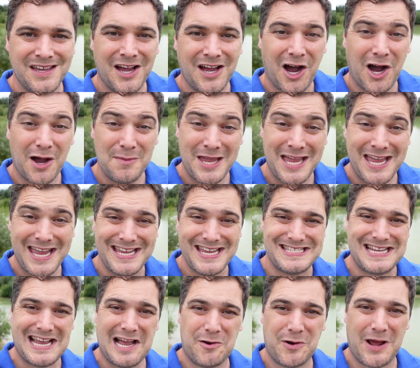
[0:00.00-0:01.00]
I'm here
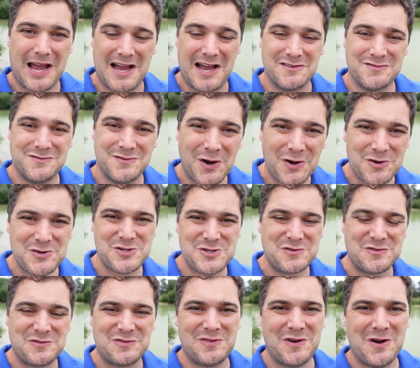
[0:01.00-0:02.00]
down at
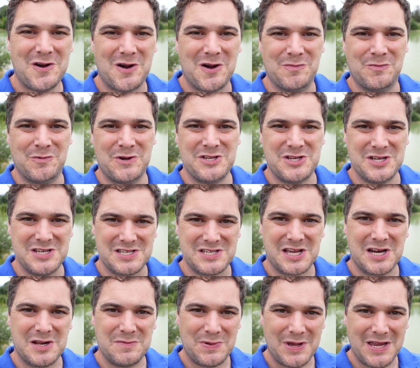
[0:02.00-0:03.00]
Vauxhall Farm, which is
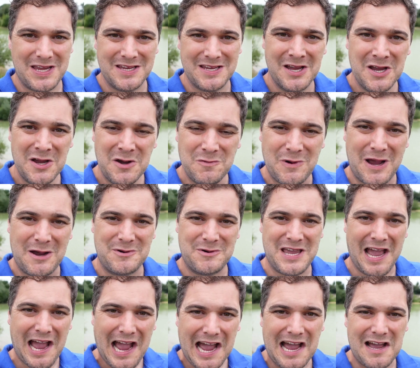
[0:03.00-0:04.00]
going to be where we
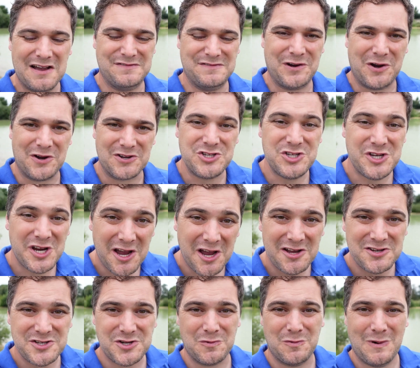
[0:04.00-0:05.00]
have our
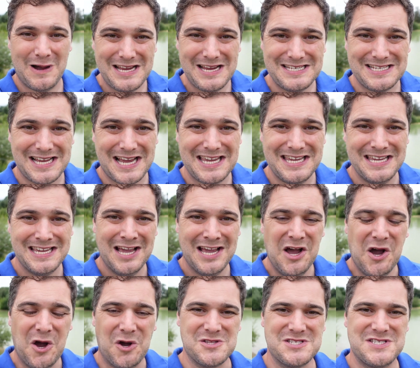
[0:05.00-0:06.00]
church away day
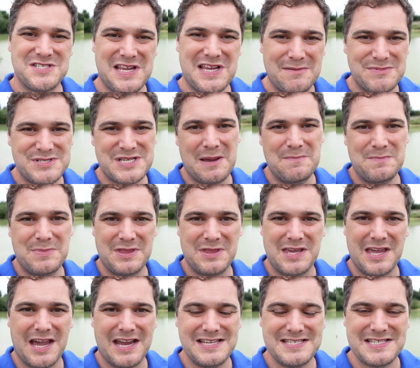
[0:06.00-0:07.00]
on September
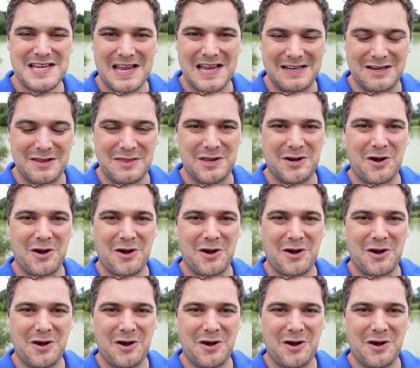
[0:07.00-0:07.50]
the 18th.